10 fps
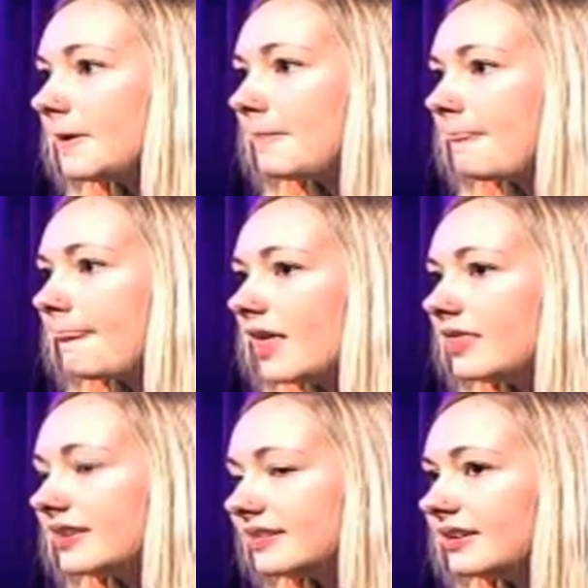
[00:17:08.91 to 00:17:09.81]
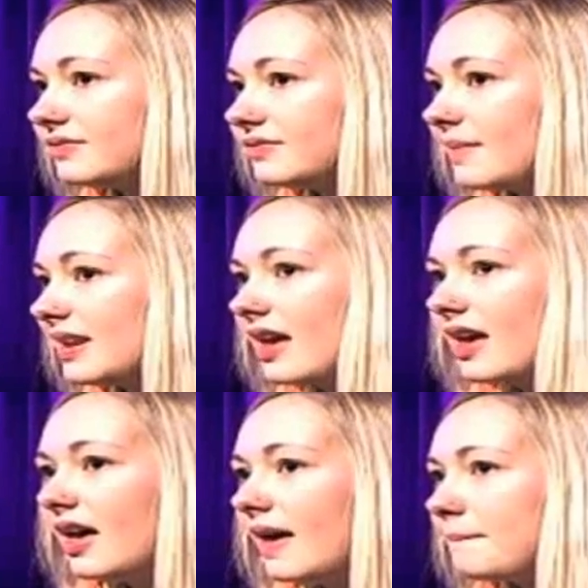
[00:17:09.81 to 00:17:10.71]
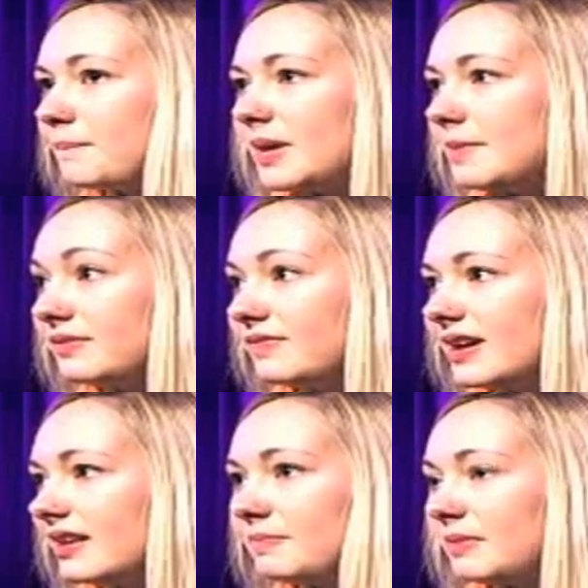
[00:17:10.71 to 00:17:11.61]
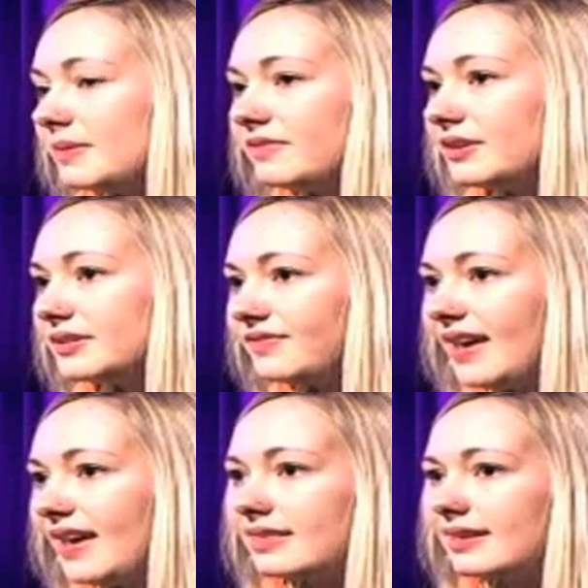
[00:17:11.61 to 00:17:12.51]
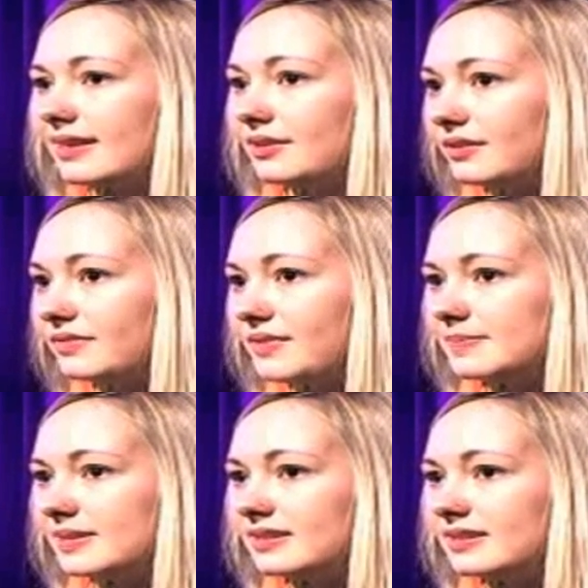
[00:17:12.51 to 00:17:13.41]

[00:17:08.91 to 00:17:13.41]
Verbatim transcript: And they're starting to, I mean, people have, re- people have lost faith in a lot of Westminster.